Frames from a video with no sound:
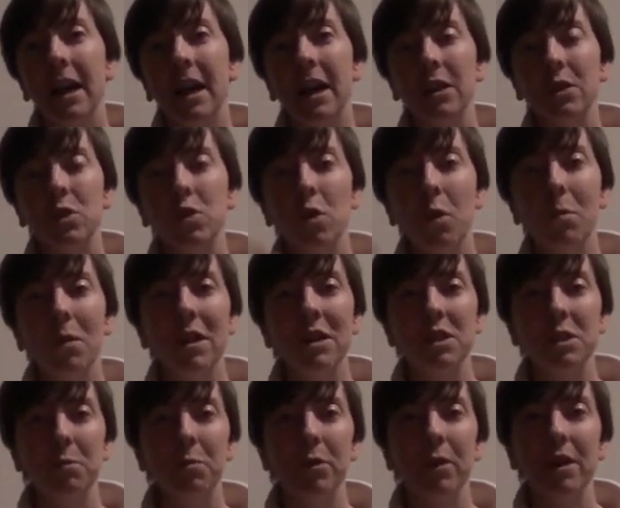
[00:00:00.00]
Soma's
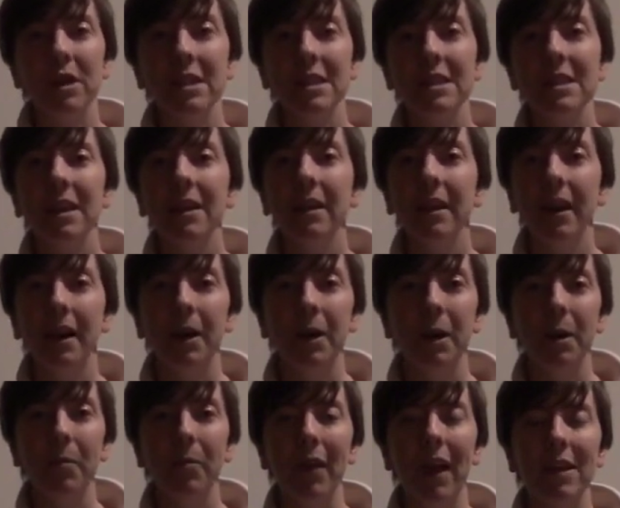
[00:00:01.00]
books.
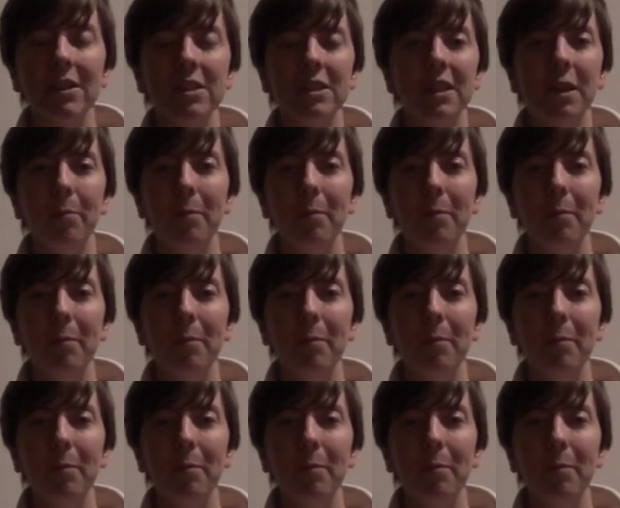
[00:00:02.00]
That's the